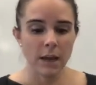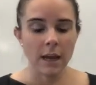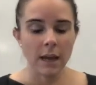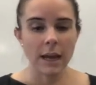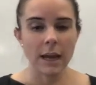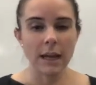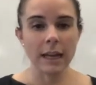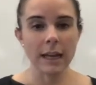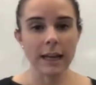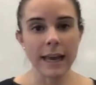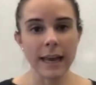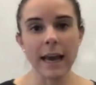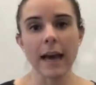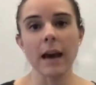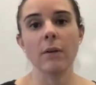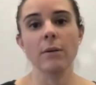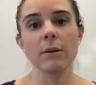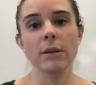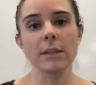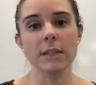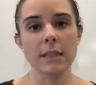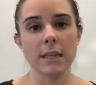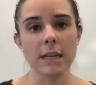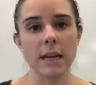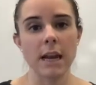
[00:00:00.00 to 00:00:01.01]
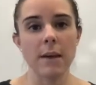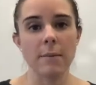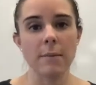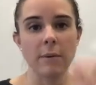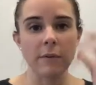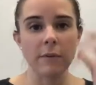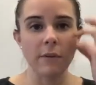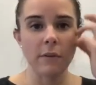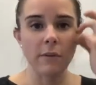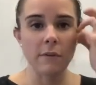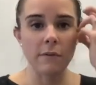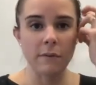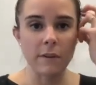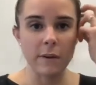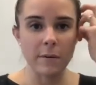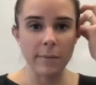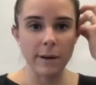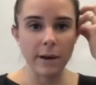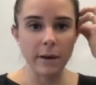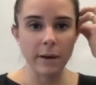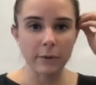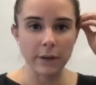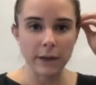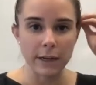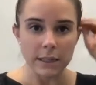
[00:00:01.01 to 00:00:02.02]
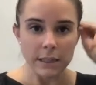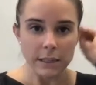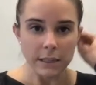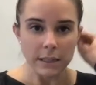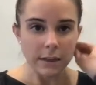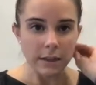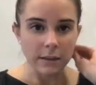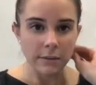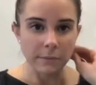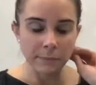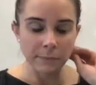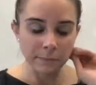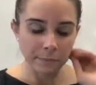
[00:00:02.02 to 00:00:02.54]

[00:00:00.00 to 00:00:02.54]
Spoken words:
and a cow is the name of a female reindeer.